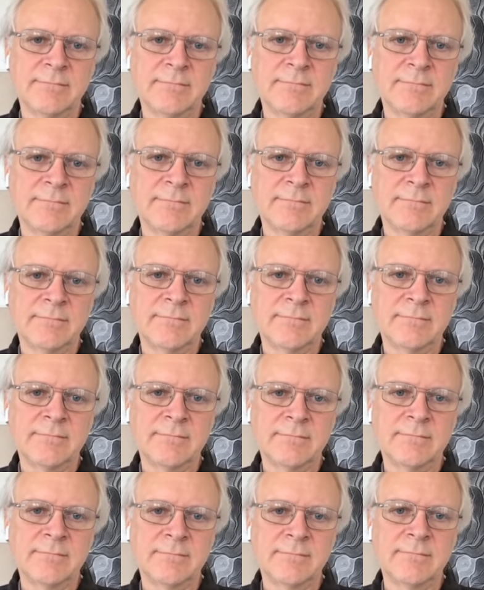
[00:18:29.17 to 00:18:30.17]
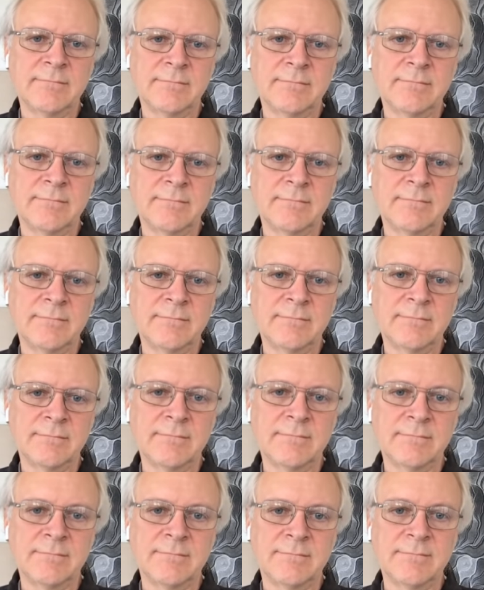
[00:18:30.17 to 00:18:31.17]

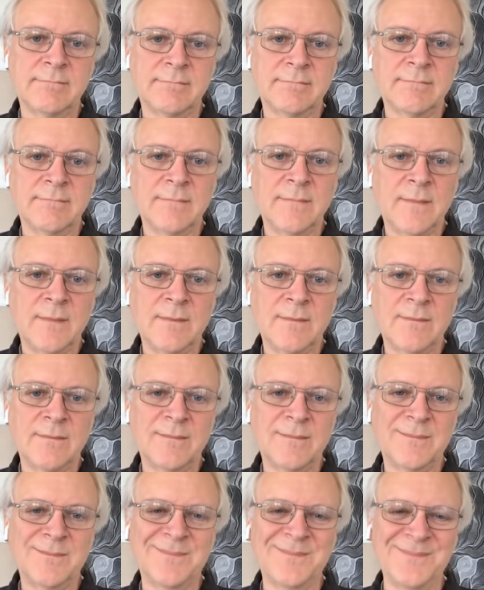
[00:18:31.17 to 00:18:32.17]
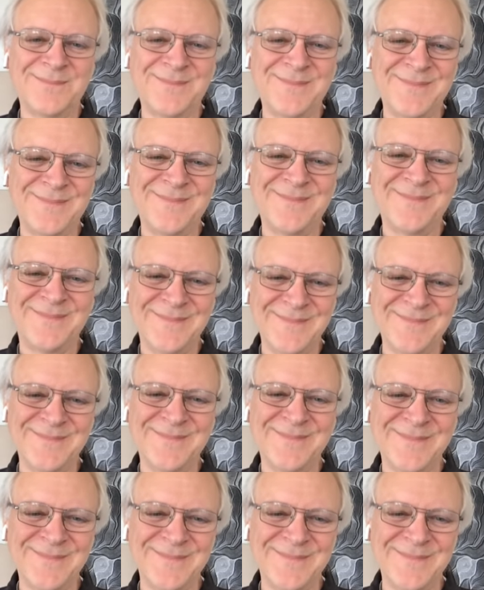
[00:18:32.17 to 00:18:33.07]
(silent)